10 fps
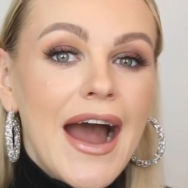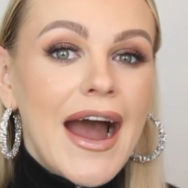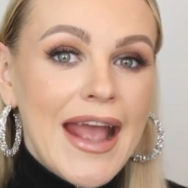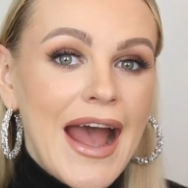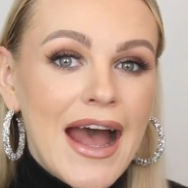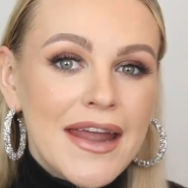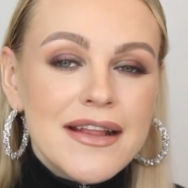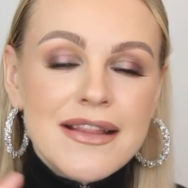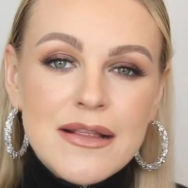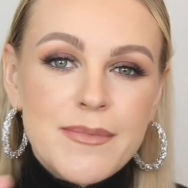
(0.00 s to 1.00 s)
I had
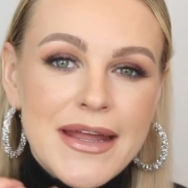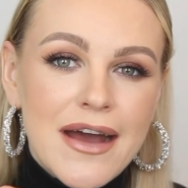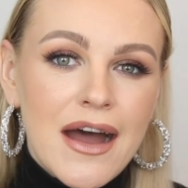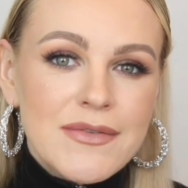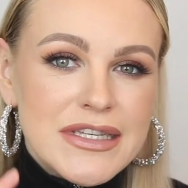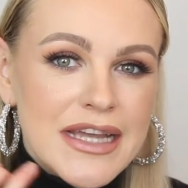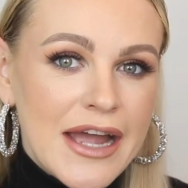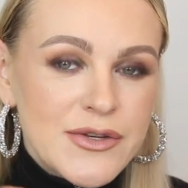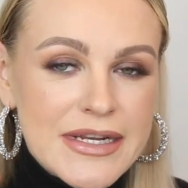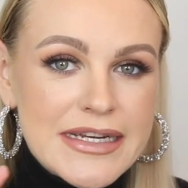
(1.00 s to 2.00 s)
a little bit of
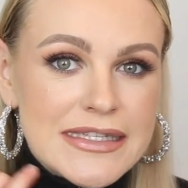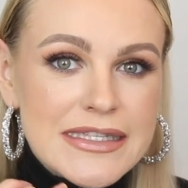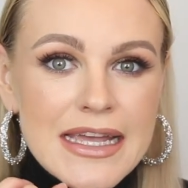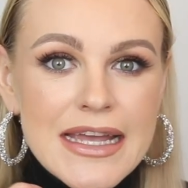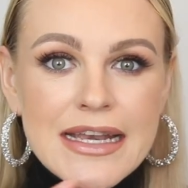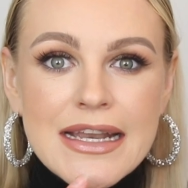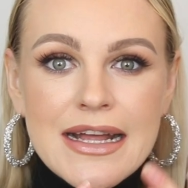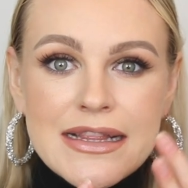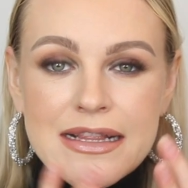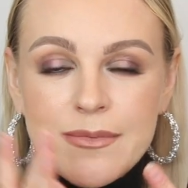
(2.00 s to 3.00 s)
dehydrated skin,
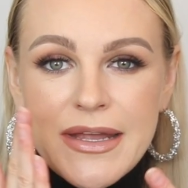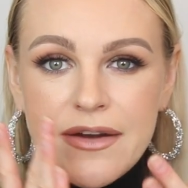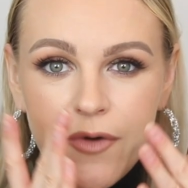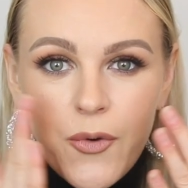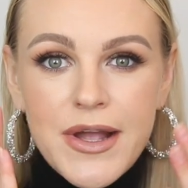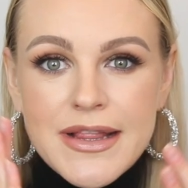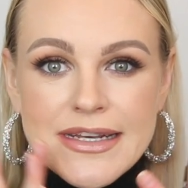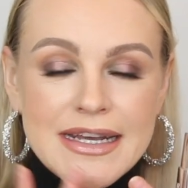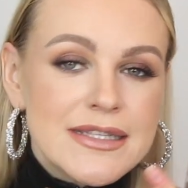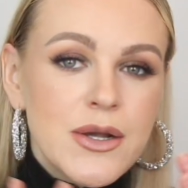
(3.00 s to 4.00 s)
a little bit of
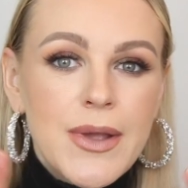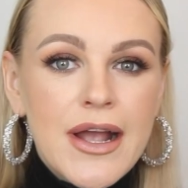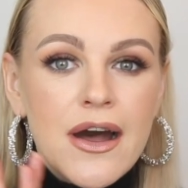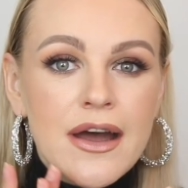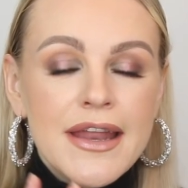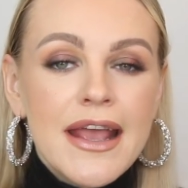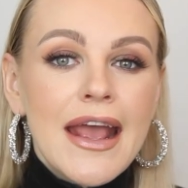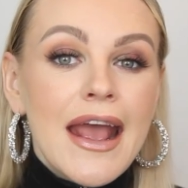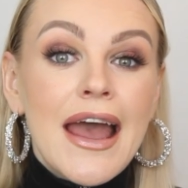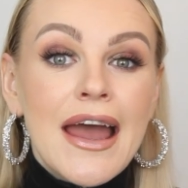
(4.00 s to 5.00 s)
oiliness going on,
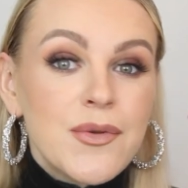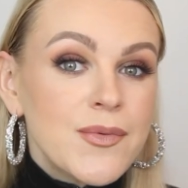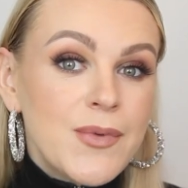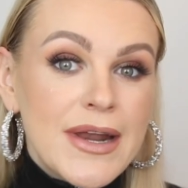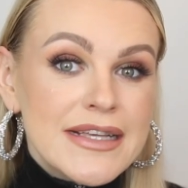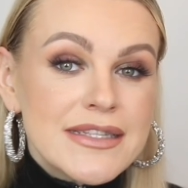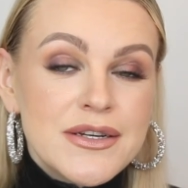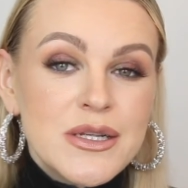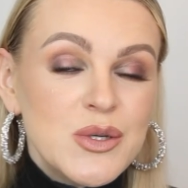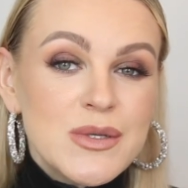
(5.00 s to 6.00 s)
and when I
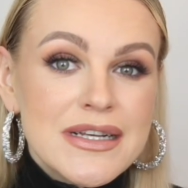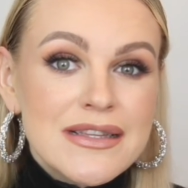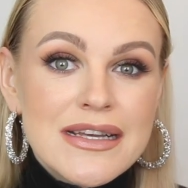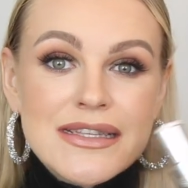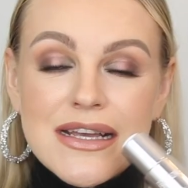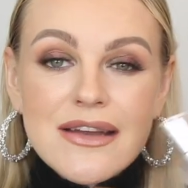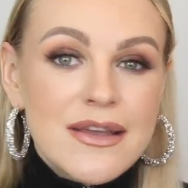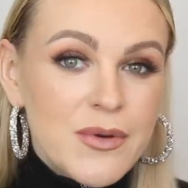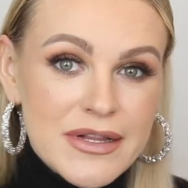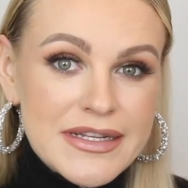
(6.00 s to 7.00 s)
started using this,
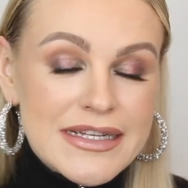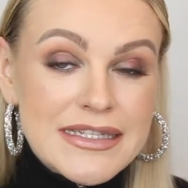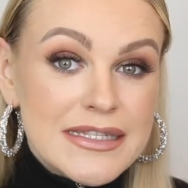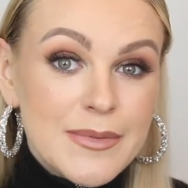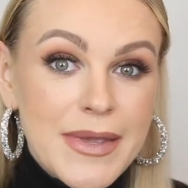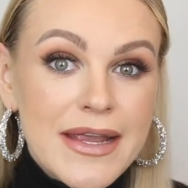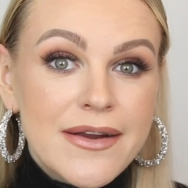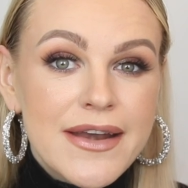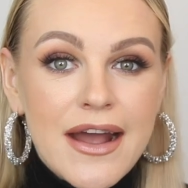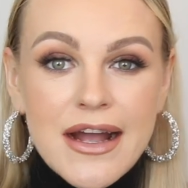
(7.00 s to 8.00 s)
the oiliness
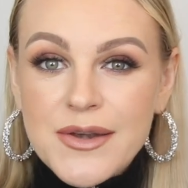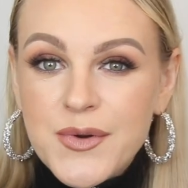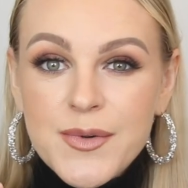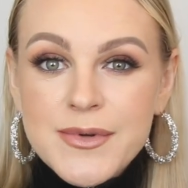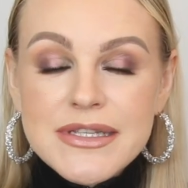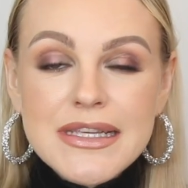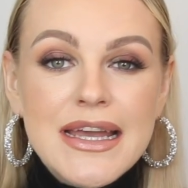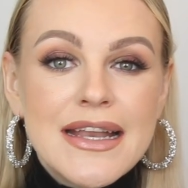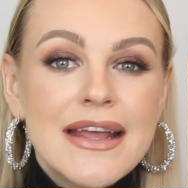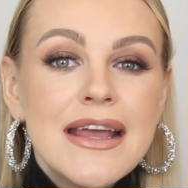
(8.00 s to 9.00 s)
disappeared. I got normal
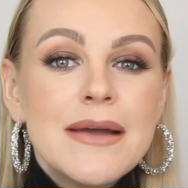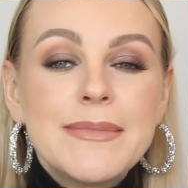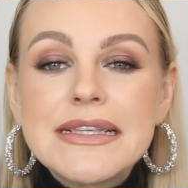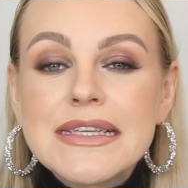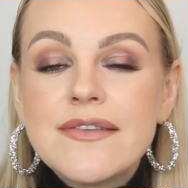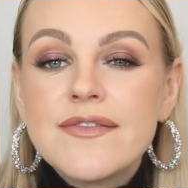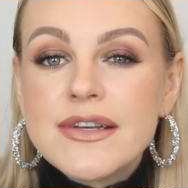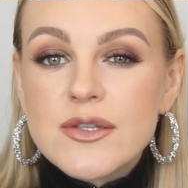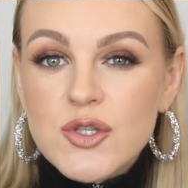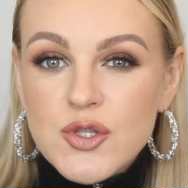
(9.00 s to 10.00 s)
skin. My skin
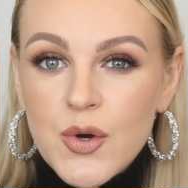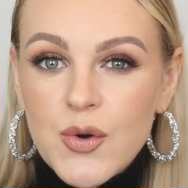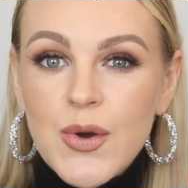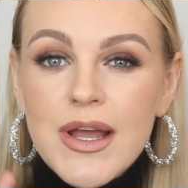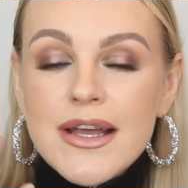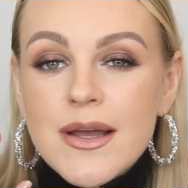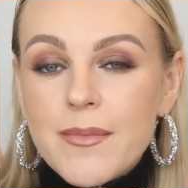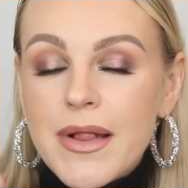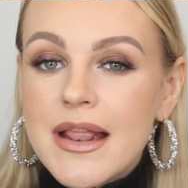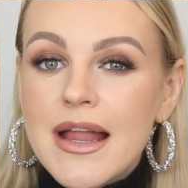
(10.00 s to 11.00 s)
feels so
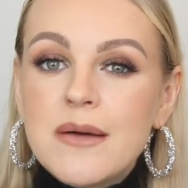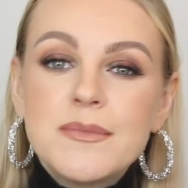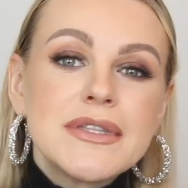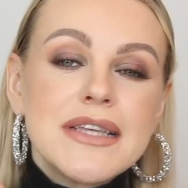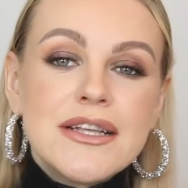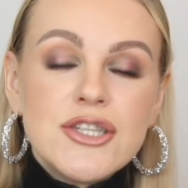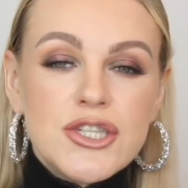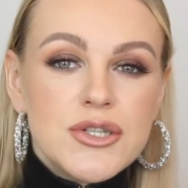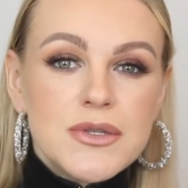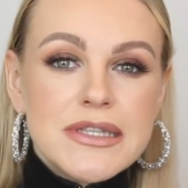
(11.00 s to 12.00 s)
plumped and
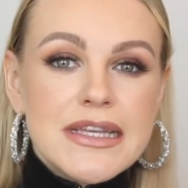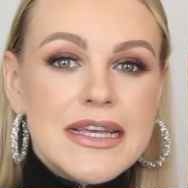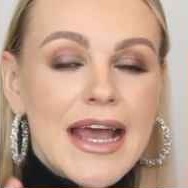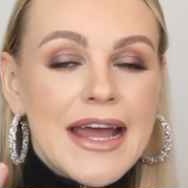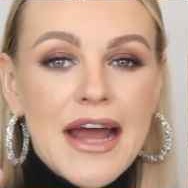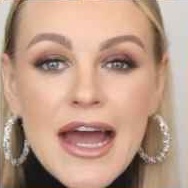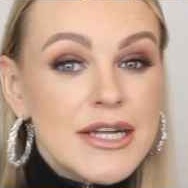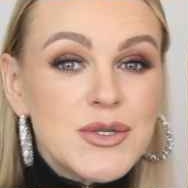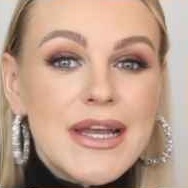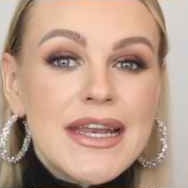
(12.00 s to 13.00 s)
juicy and
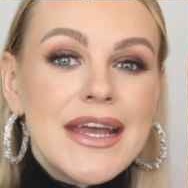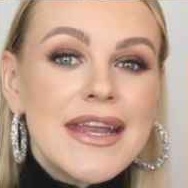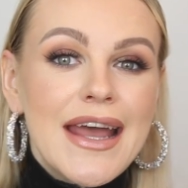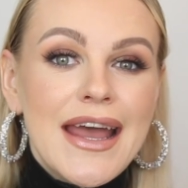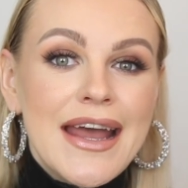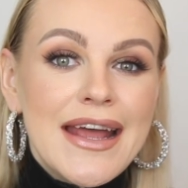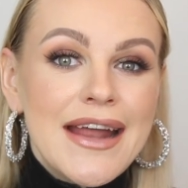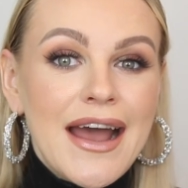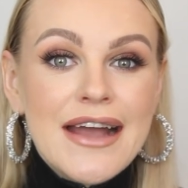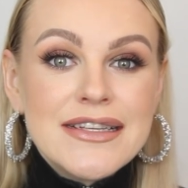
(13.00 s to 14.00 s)
hydrated,
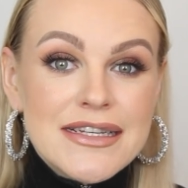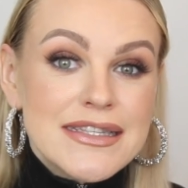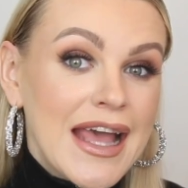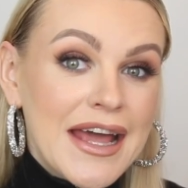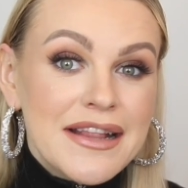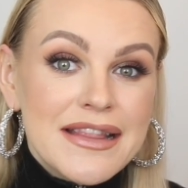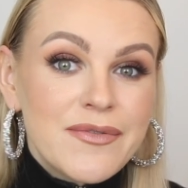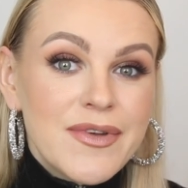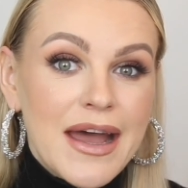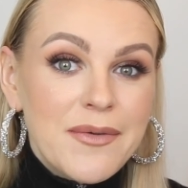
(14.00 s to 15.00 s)
and I just cannot
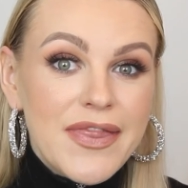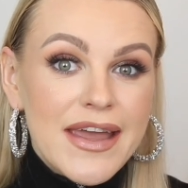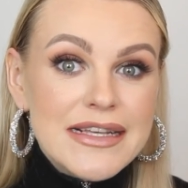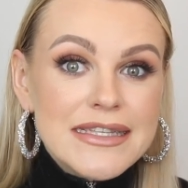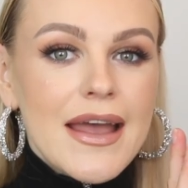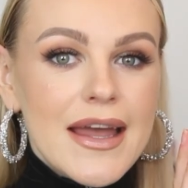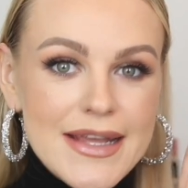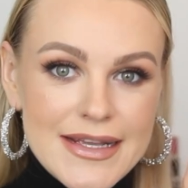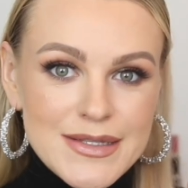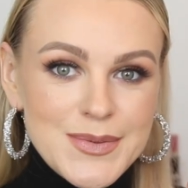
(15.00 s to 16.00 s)
live without this. And
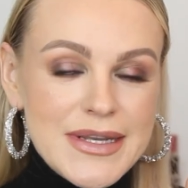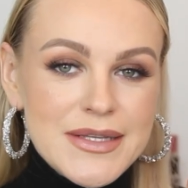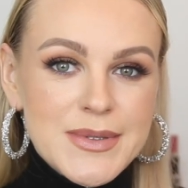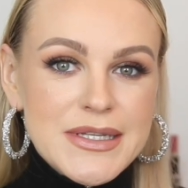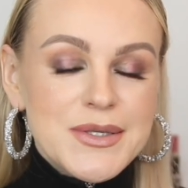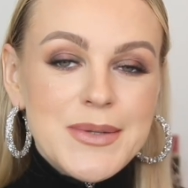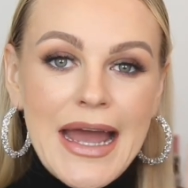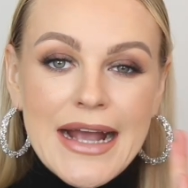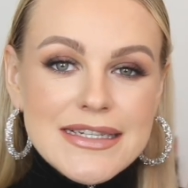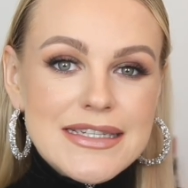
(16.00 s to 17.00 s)
in twenty twenty-two, I
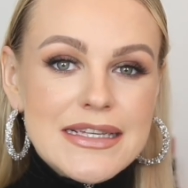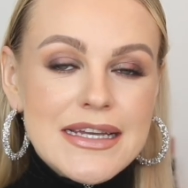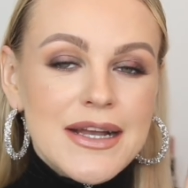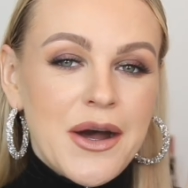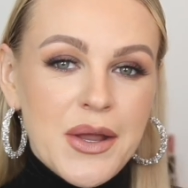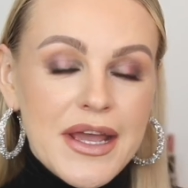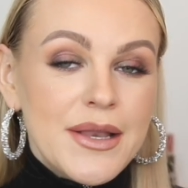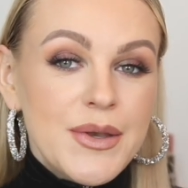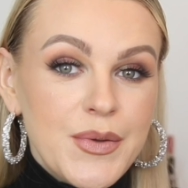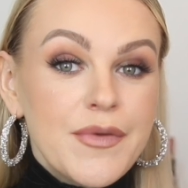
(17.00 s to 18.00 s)
actually got
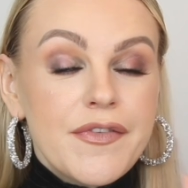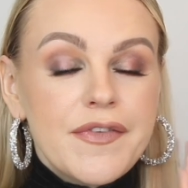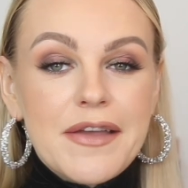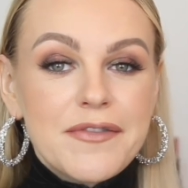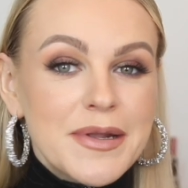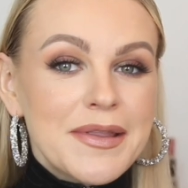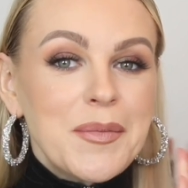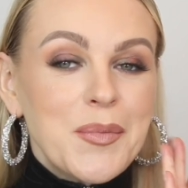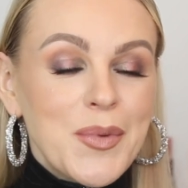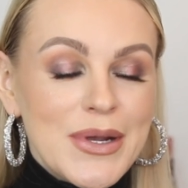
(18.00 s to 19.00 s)
a new favorite
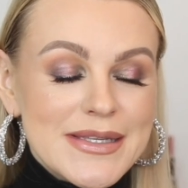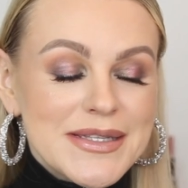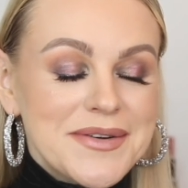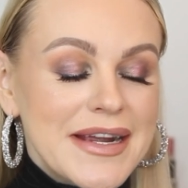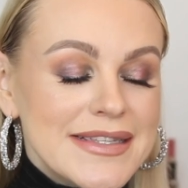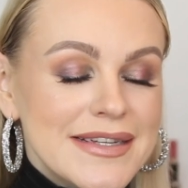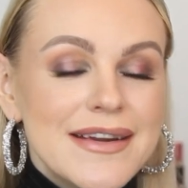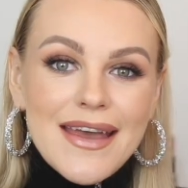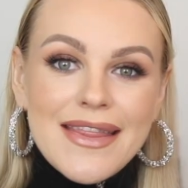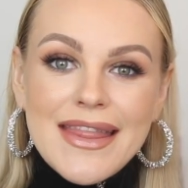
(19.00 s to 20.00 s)
moisturizer,
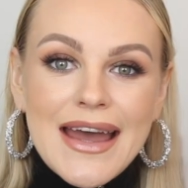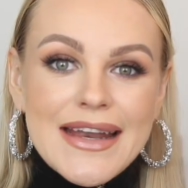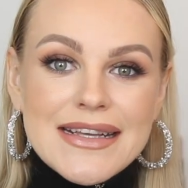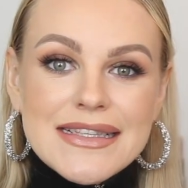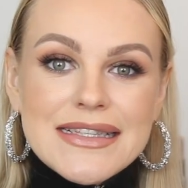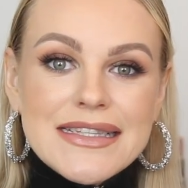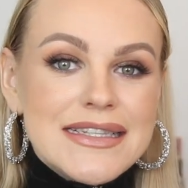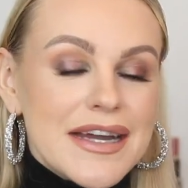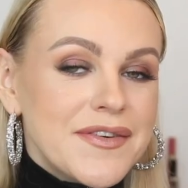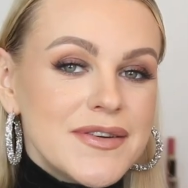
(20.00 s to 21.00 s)
and that is the
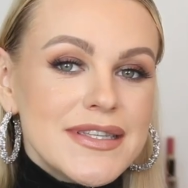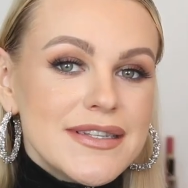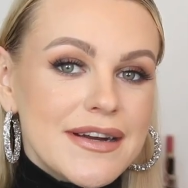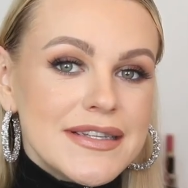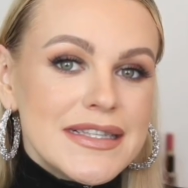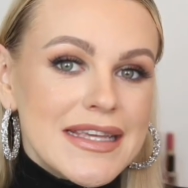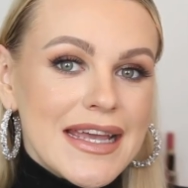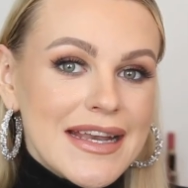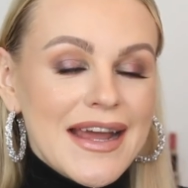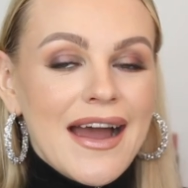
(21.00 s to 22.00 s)
Jeffree Star
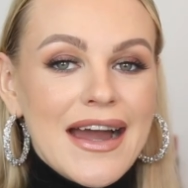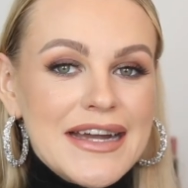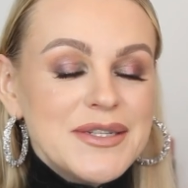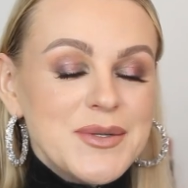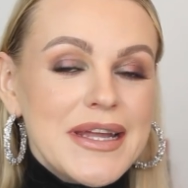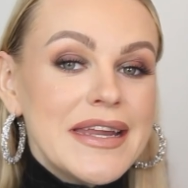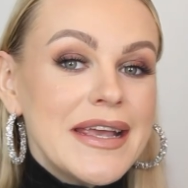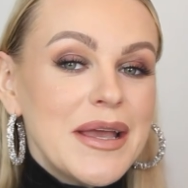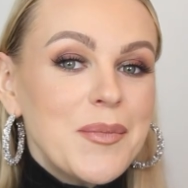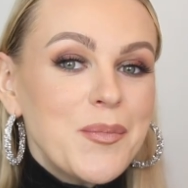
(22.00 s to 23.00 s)
Skin
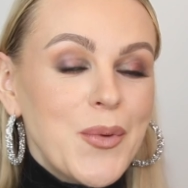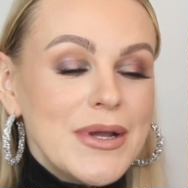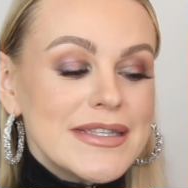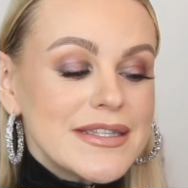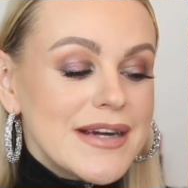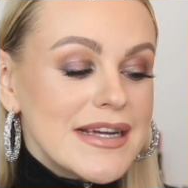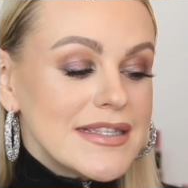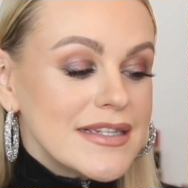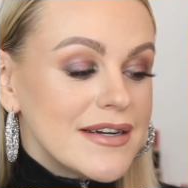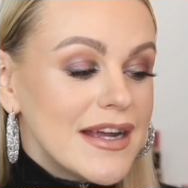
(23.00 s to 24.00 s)
Hydrating
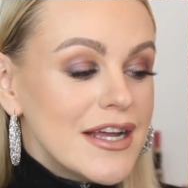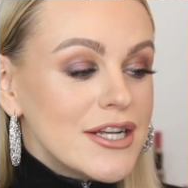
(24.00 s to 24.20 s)
Moisturizer.